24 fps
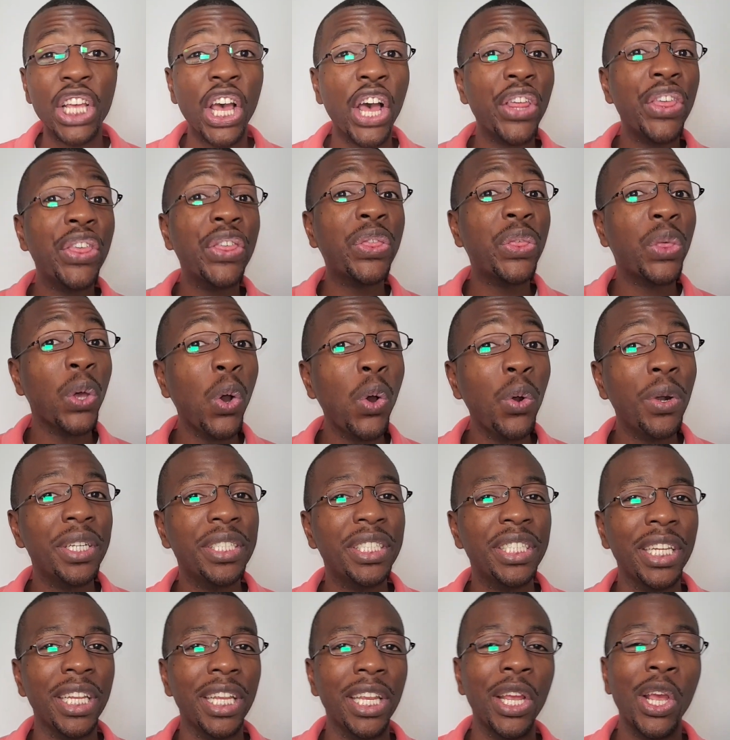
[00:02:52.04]

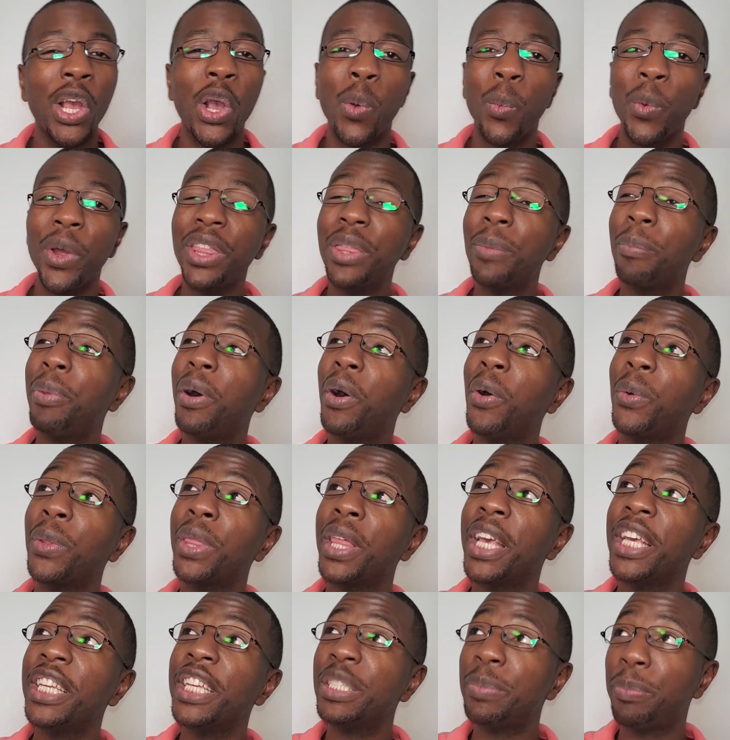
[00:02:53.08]
authority with both
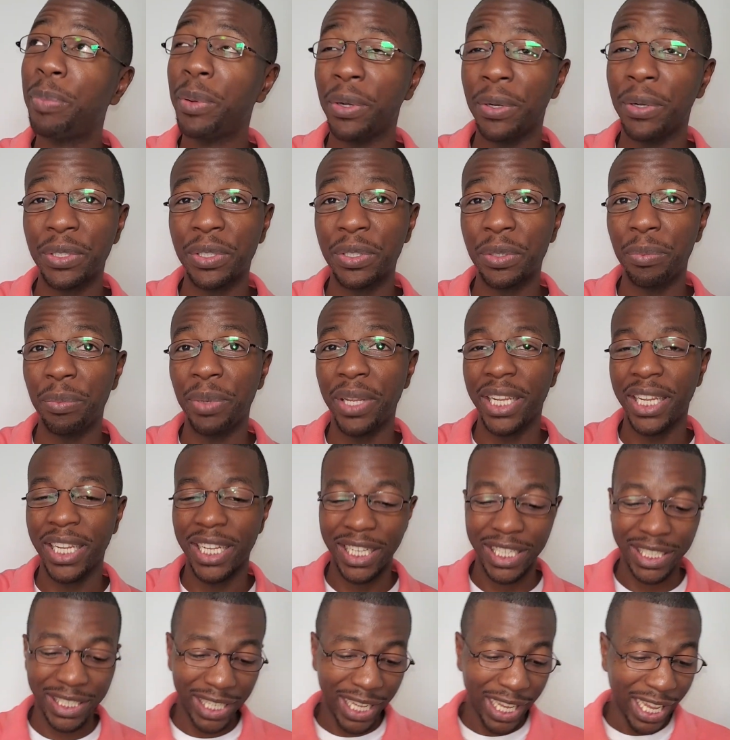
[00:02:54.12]
spiritual
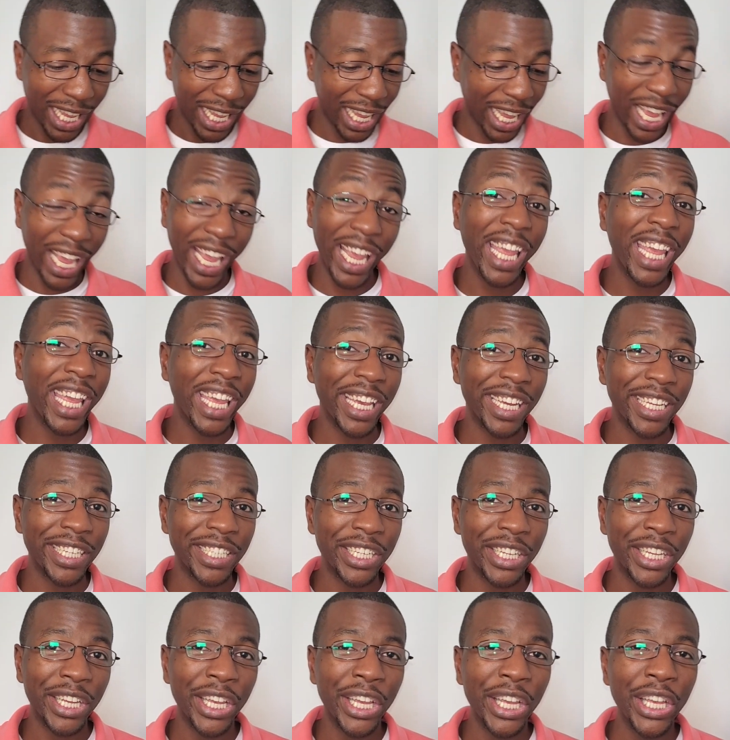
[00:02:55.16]
beings and
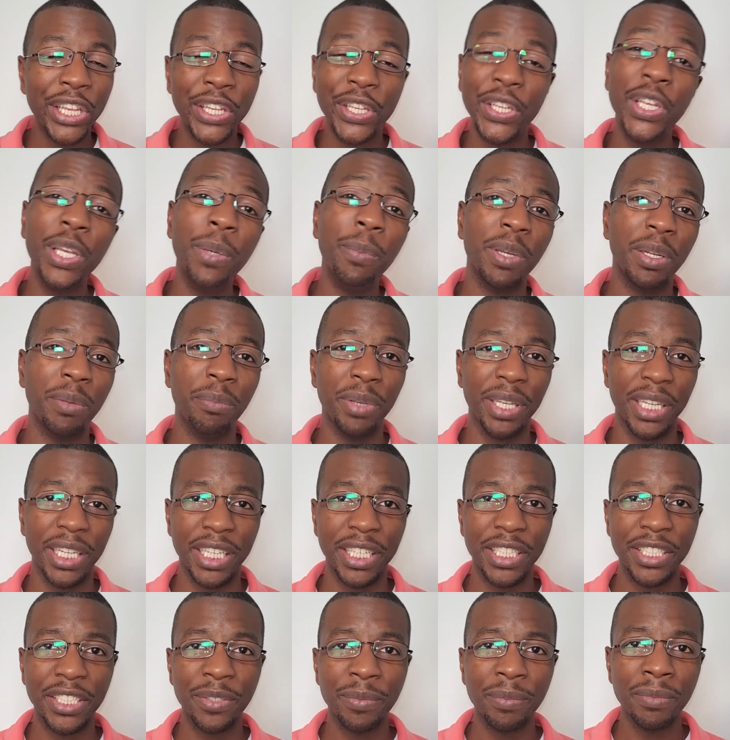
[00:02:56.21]
human beings.
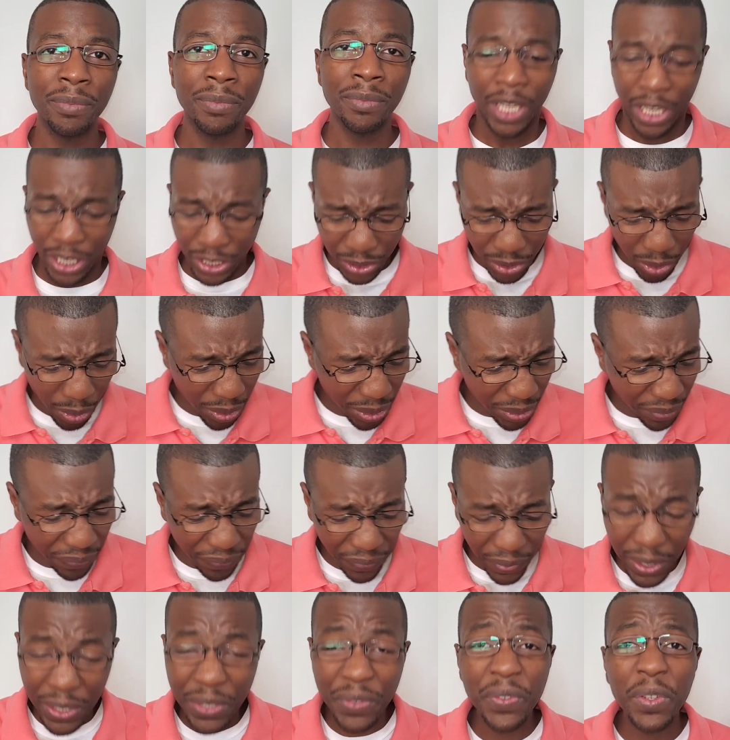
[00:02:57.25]
And so in the
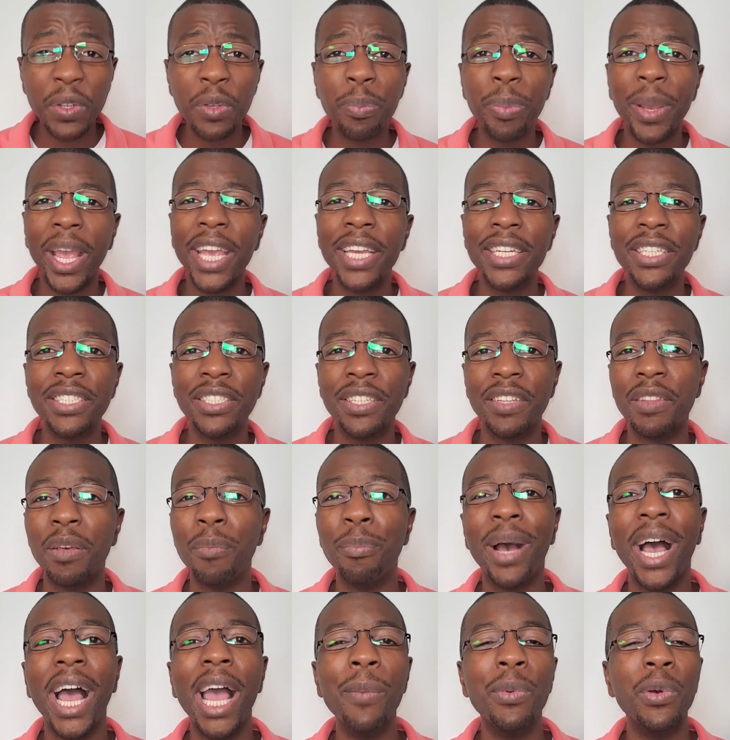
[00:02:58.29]
first few pages of the
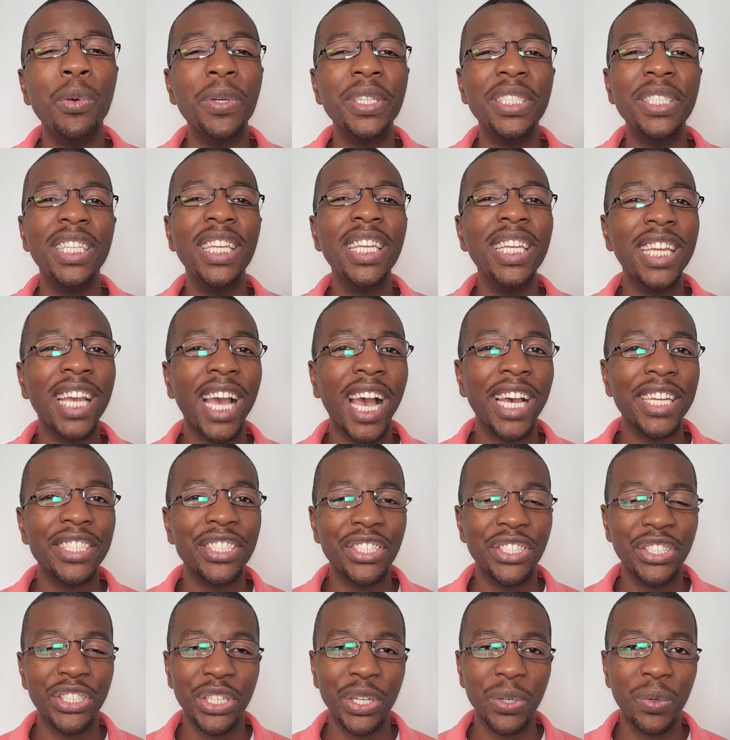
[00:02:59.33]
Bible, we see God's
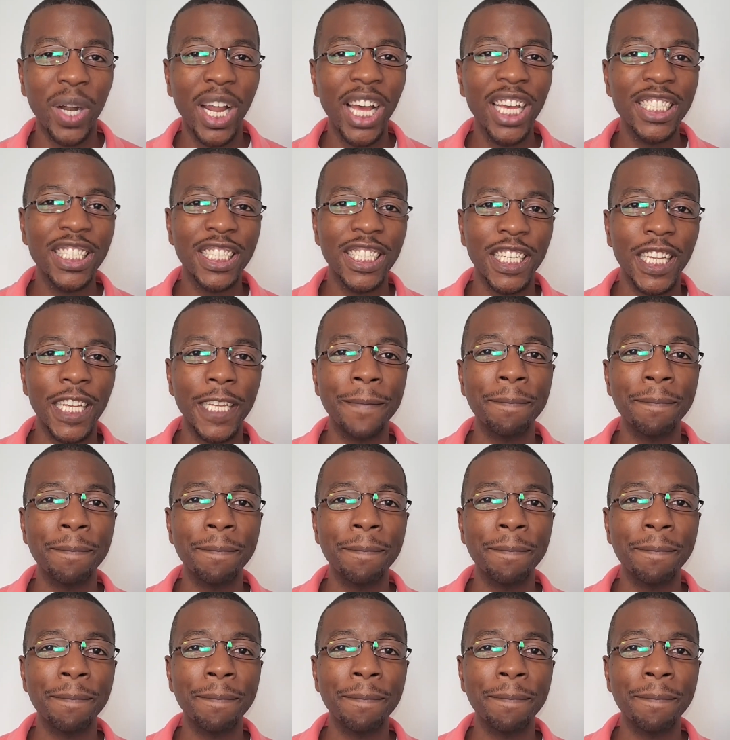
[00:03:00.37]
generosity.